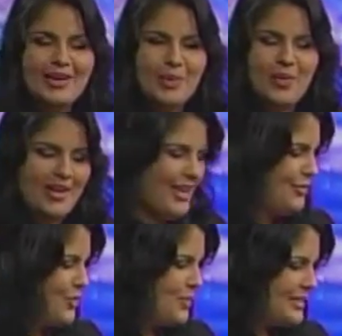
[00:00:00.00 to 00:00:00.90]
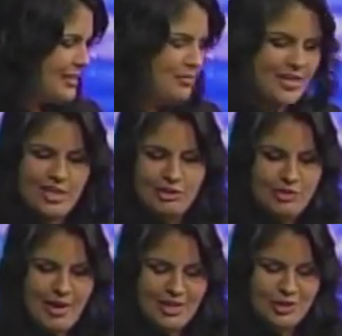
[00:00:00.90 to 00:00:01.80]
okay, if you meet somebody and you're
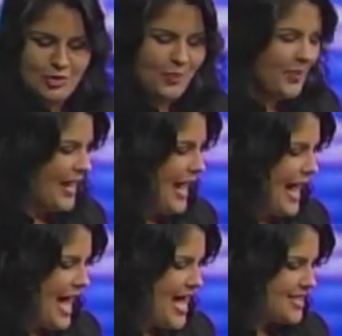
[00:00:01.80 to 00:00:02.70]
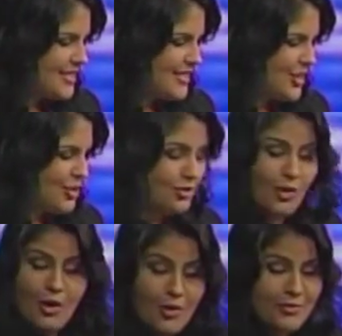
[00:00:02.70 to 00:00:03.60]
22, and
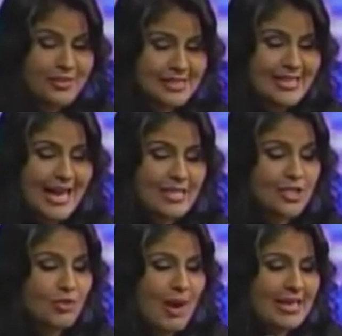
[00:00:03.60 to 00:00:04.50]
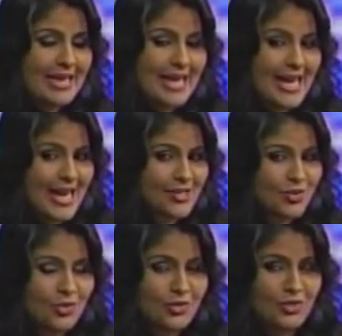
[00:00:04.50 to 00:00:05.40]
you're obviously at 28
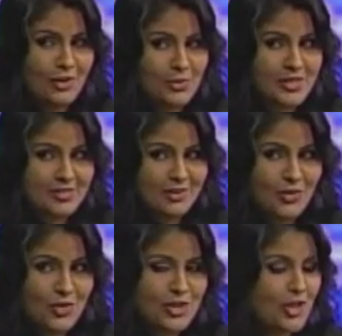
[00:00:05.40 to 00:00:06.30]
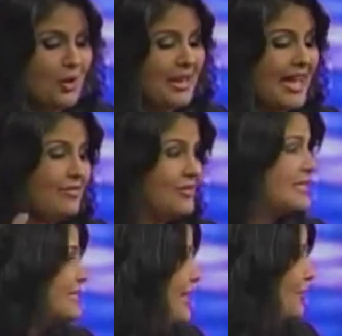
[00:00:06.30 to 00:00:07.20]
or closer to 30, your life
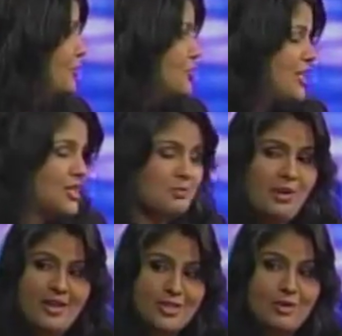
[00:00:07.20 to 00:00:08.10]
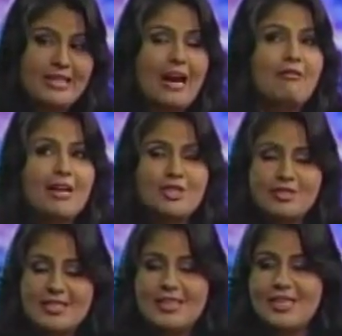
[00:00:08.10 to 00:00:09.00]
itself would change path. Your
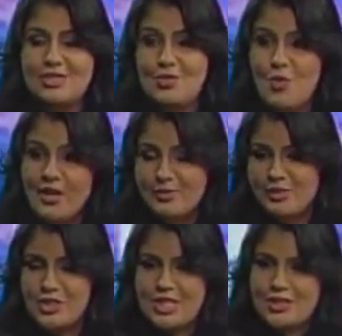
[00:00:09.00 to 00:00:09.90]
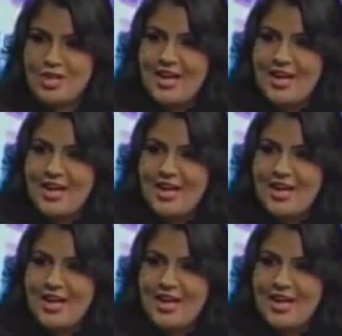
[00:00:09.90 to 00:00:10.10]
directions or things you want will change.